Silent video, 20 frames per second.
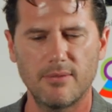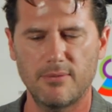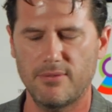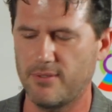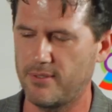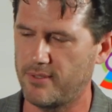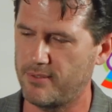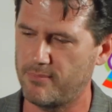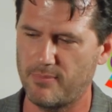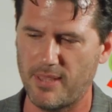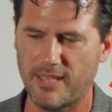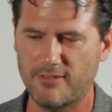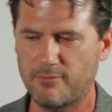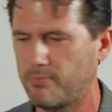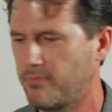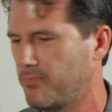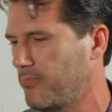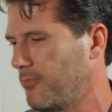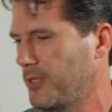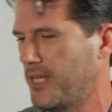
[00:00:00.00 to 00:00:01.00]
That's
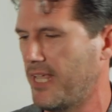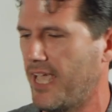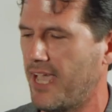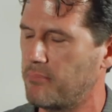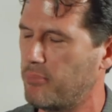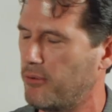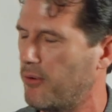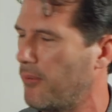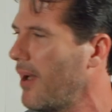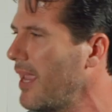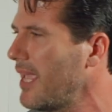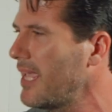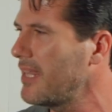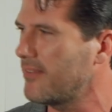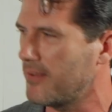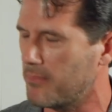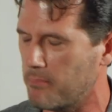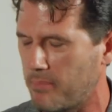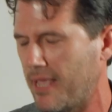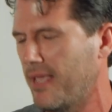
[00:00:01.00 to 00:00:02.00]
when you had
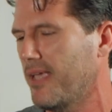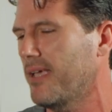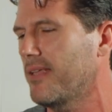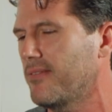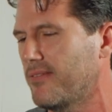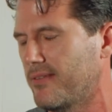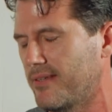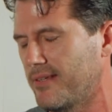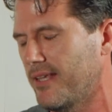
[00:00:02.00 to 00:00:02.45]
parades and bands,